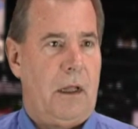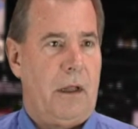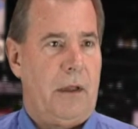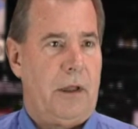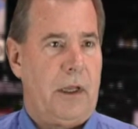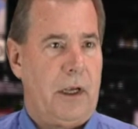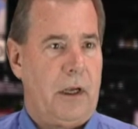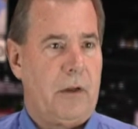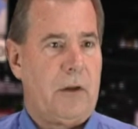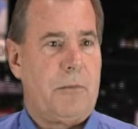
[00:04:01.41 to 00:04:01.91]

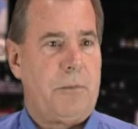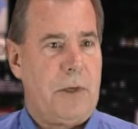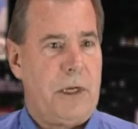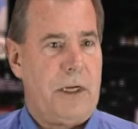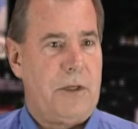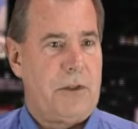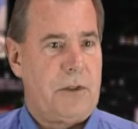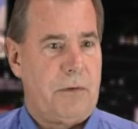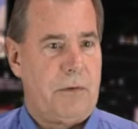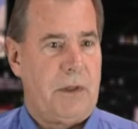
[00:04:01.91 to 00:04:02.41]
The other
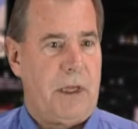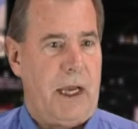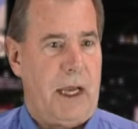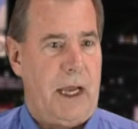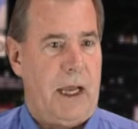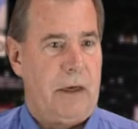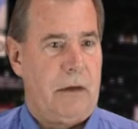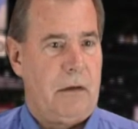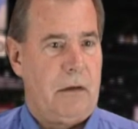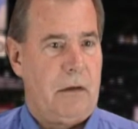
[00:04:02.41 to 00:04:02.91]
piece of
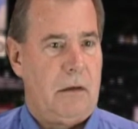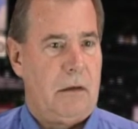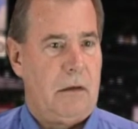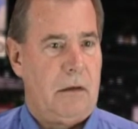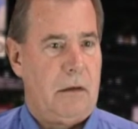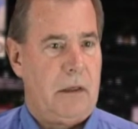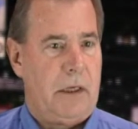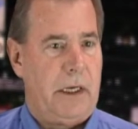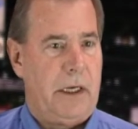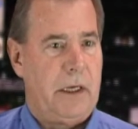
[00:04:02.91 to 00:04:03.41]
that
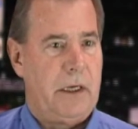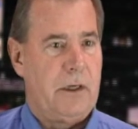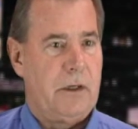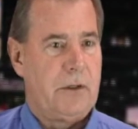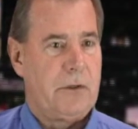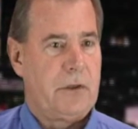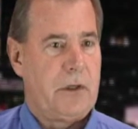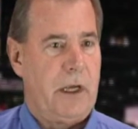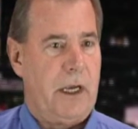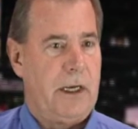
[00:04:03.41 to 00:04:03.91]

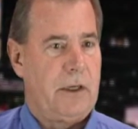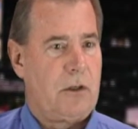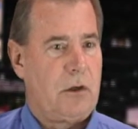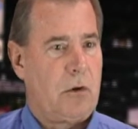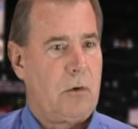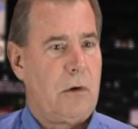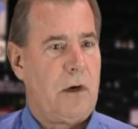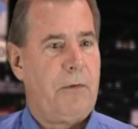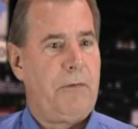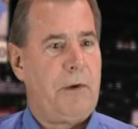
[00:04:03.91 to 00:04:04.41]
is a
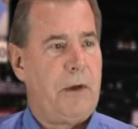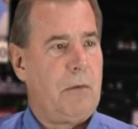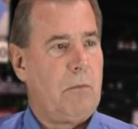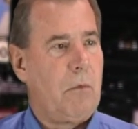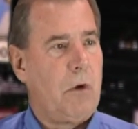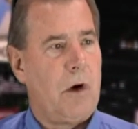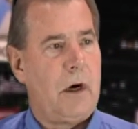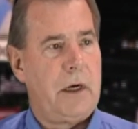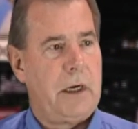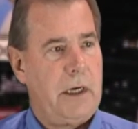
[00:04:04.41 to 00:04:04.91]
terrific
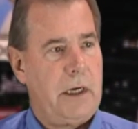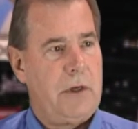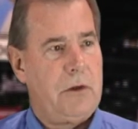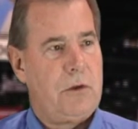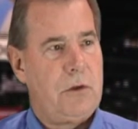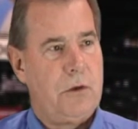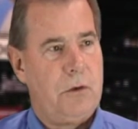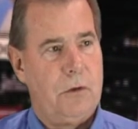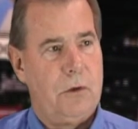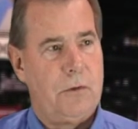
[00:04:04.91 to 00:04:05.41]
marketing
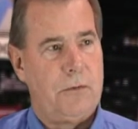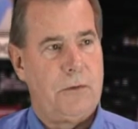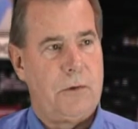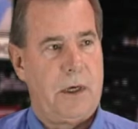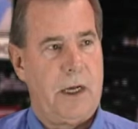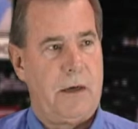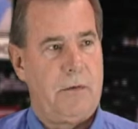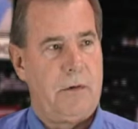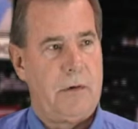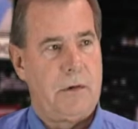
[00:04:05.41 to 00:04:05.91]
tool
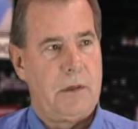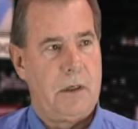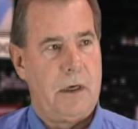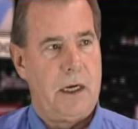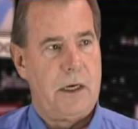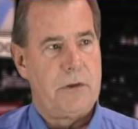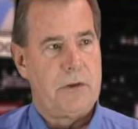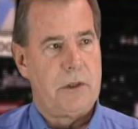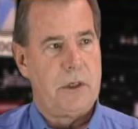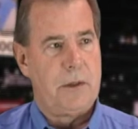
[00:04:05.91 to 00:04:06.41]
for
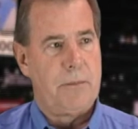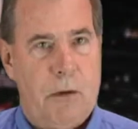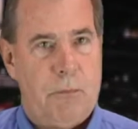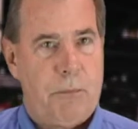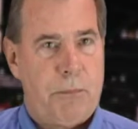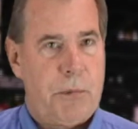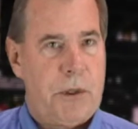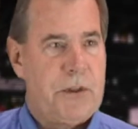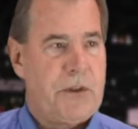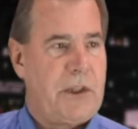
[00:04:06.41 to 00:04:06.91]
advertising.
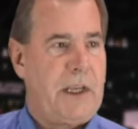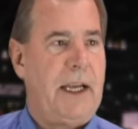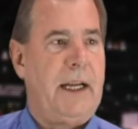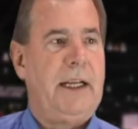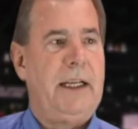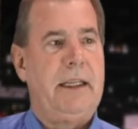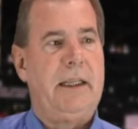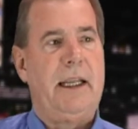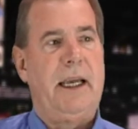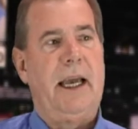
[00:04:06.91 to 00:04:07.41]

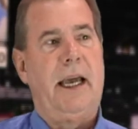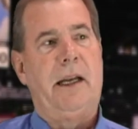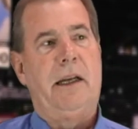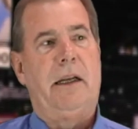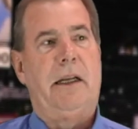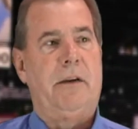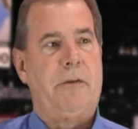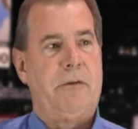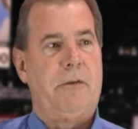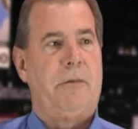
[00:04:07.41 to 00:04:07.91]
Presenting that
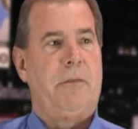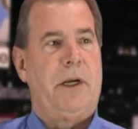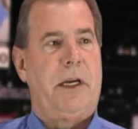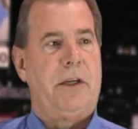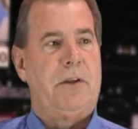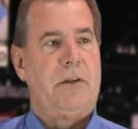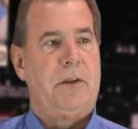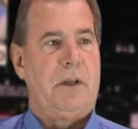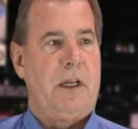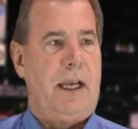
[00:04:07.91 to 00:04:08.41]

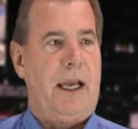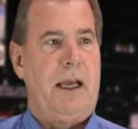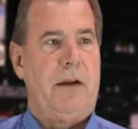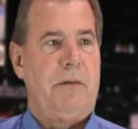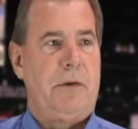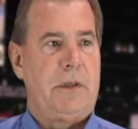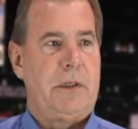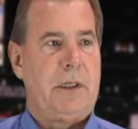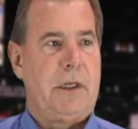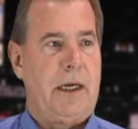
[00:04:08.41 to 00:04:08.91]
information to
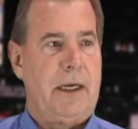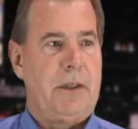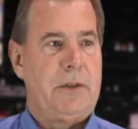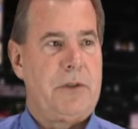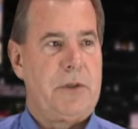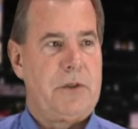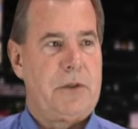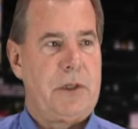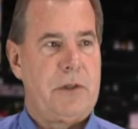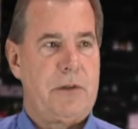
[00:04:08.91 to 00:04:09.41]

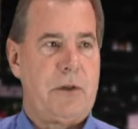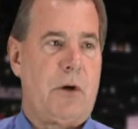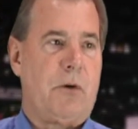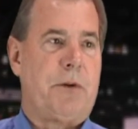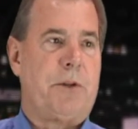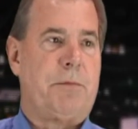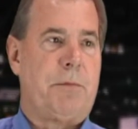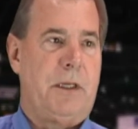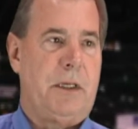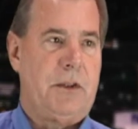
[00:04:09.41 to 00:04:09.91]
advertisers has
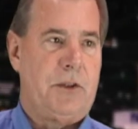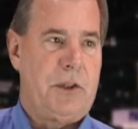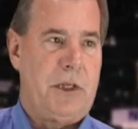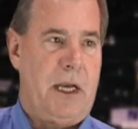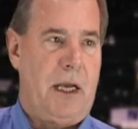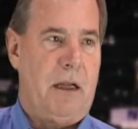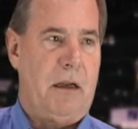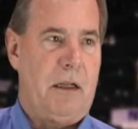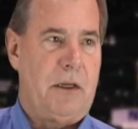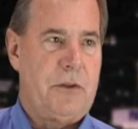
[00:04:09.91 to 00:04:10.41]
always been a
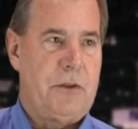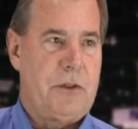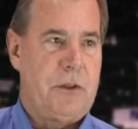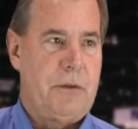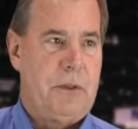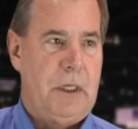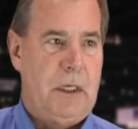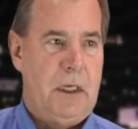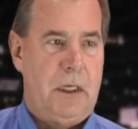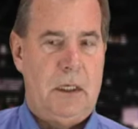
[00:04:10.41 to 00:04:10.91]
challenge.
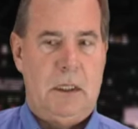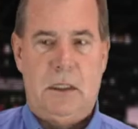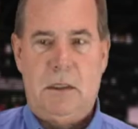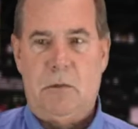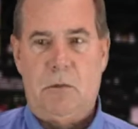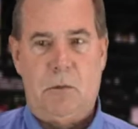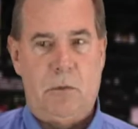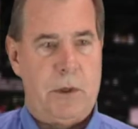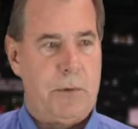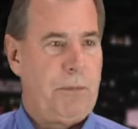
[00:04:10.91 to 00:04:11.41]

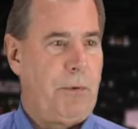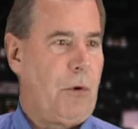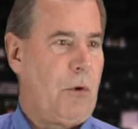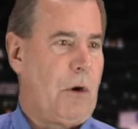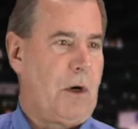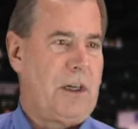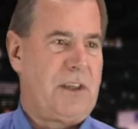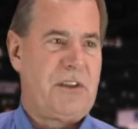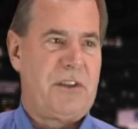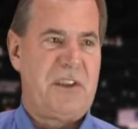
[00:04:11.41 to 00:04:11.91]

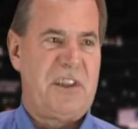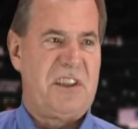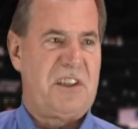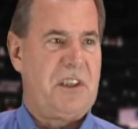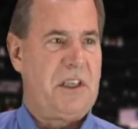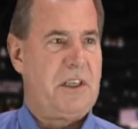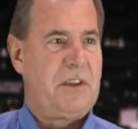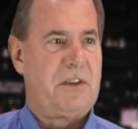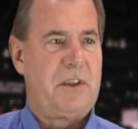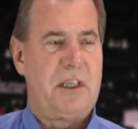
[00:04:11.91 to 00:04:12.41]
Reports,
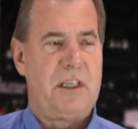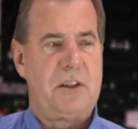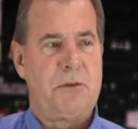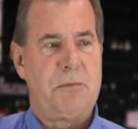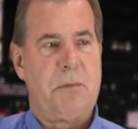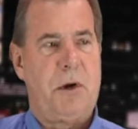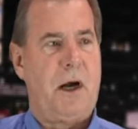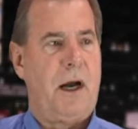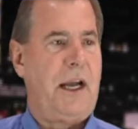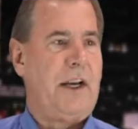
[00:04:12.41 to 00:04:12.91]
statistics,
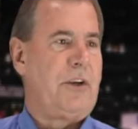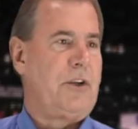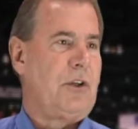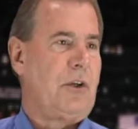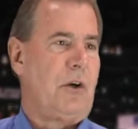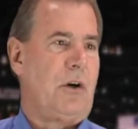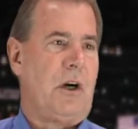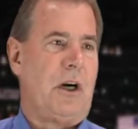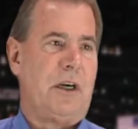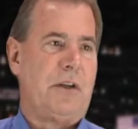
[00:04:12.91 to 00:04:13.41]
pie
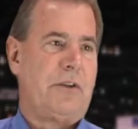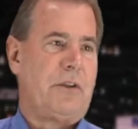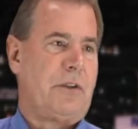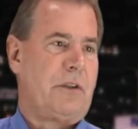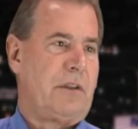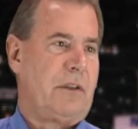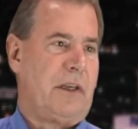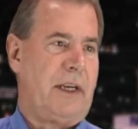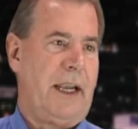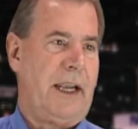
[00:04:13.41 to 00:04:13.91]

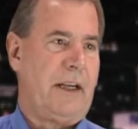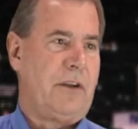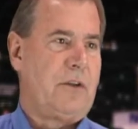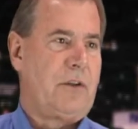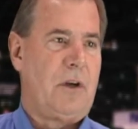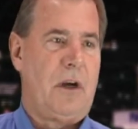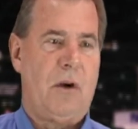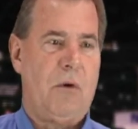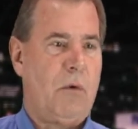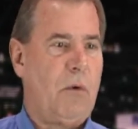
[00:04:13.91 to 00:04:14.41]
charts,
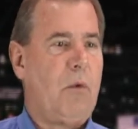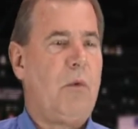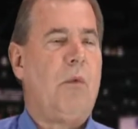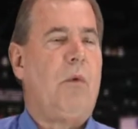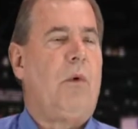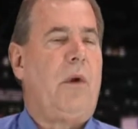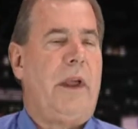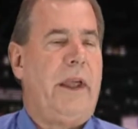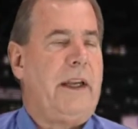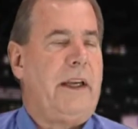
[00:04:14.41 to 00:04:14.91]

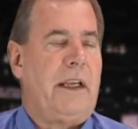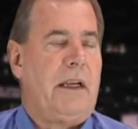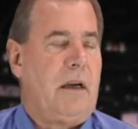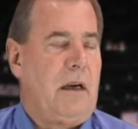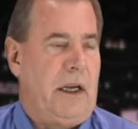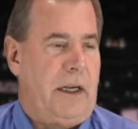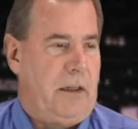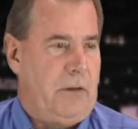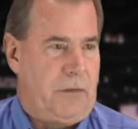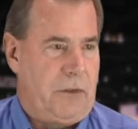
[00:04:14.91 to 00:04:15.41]
any
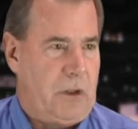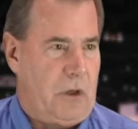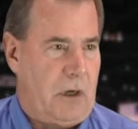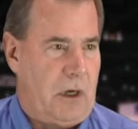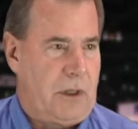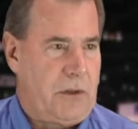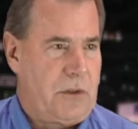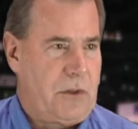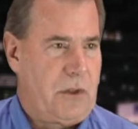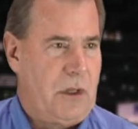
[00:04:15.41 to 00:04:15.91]
kind of
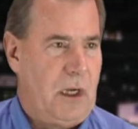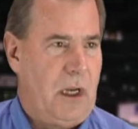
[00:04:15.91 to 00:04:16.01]
charts